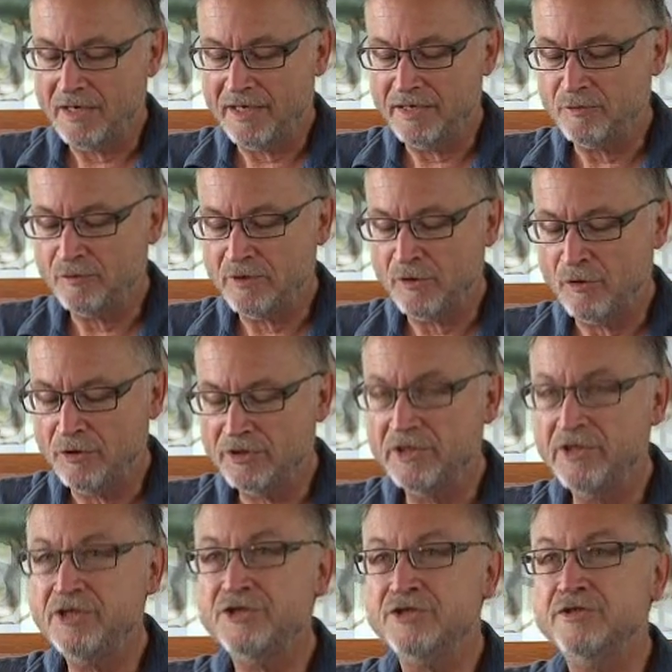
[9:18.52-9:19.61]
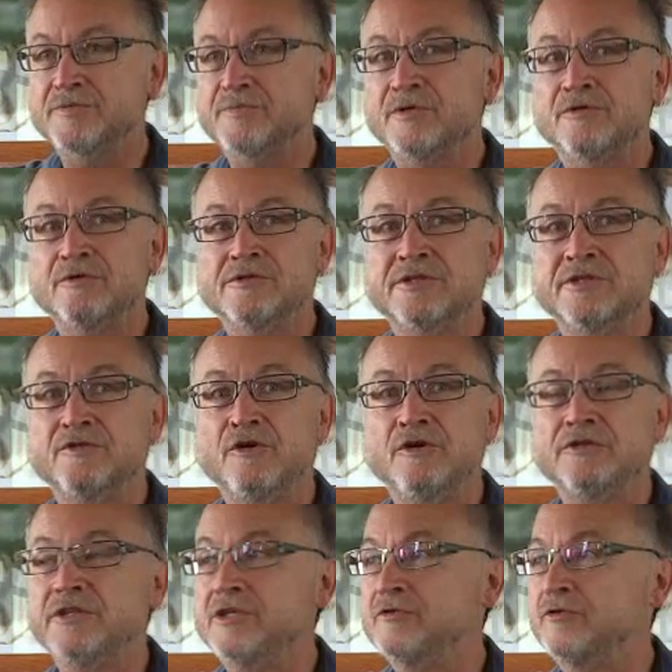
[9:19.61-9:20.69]
I see all religions because they
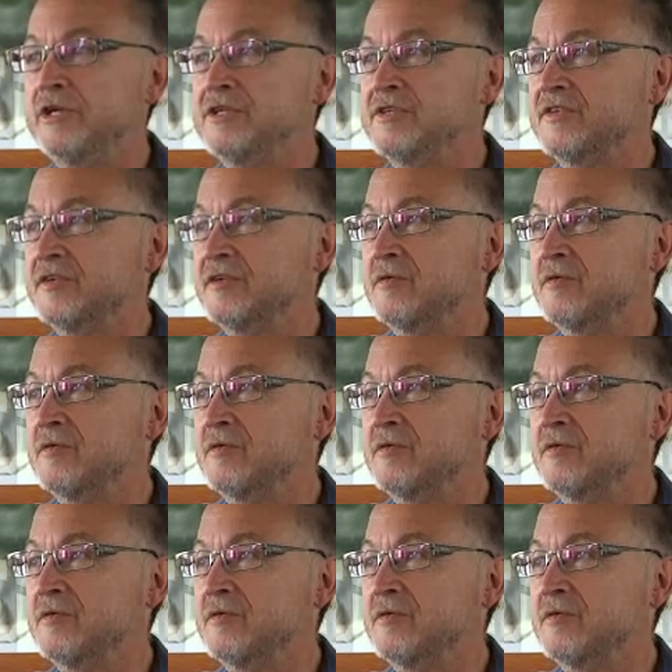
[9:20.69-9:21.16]
don't lead to anything.